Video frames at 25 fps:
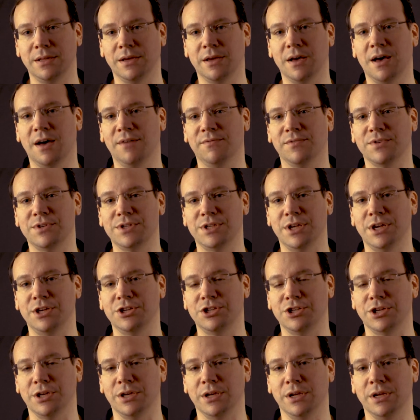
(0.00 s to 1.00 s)
the
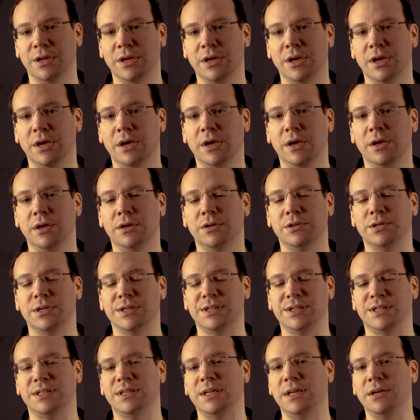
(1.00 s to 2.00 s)
conversation to
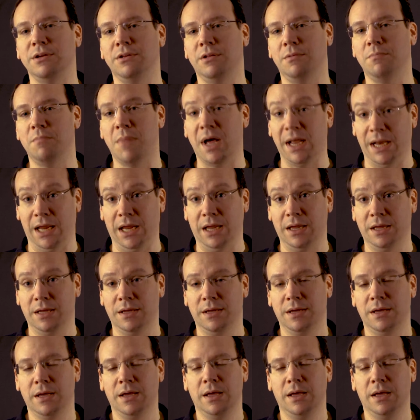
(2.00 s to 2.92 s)
steal money.